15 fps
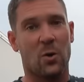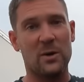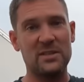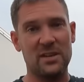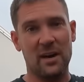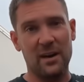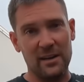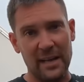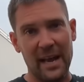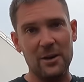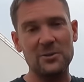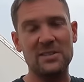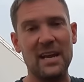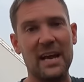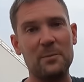We start on the
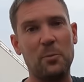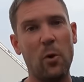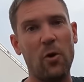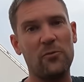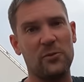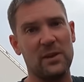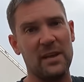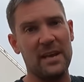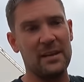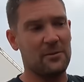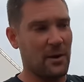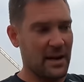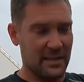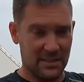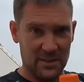outside pole for the heat
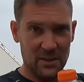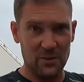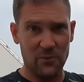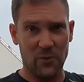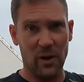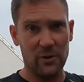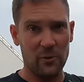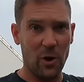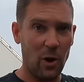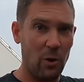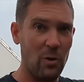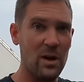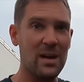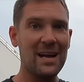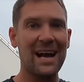race. Front
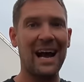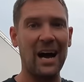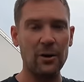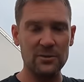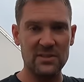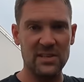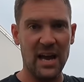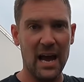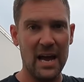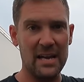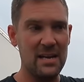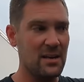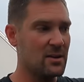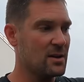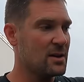row, outside,
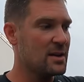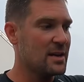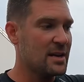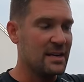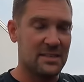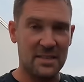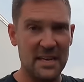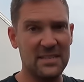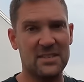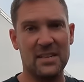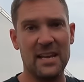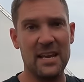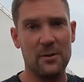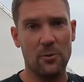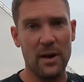
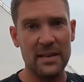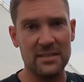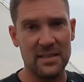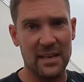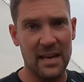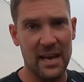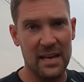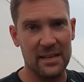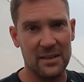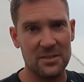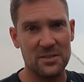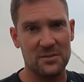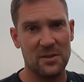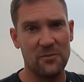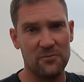decent heat race again.
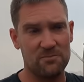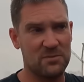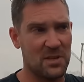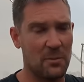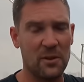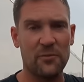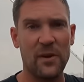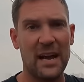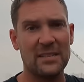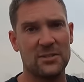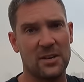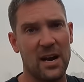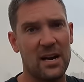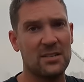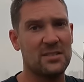There's the, some of the
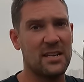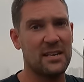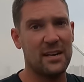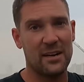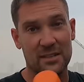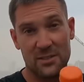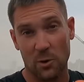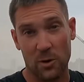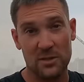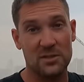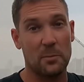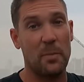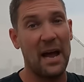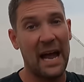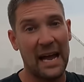faster cars in there towards
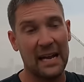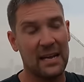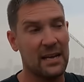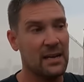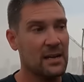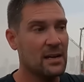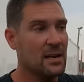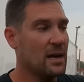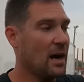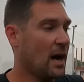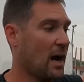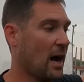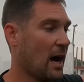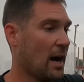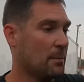the back.
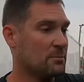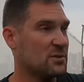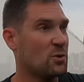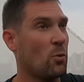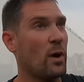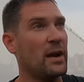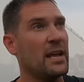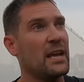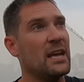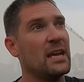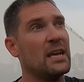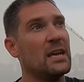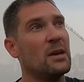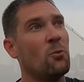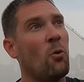Um,
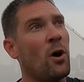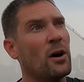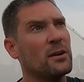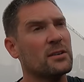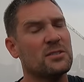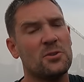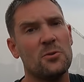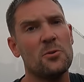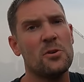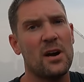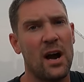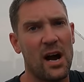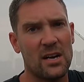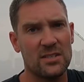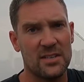twenty-one or two
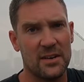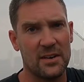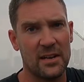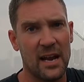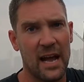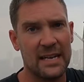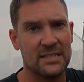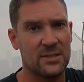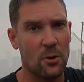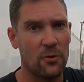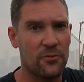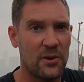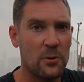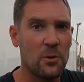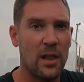cars here tonight, so
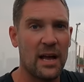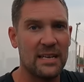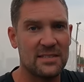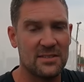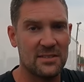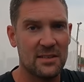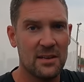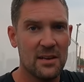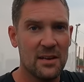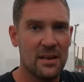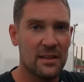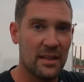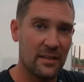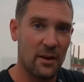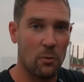a few less
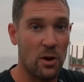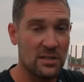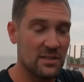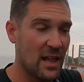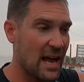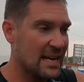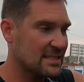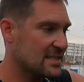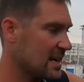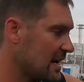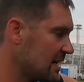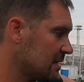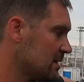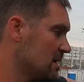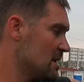than there was last
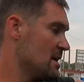night.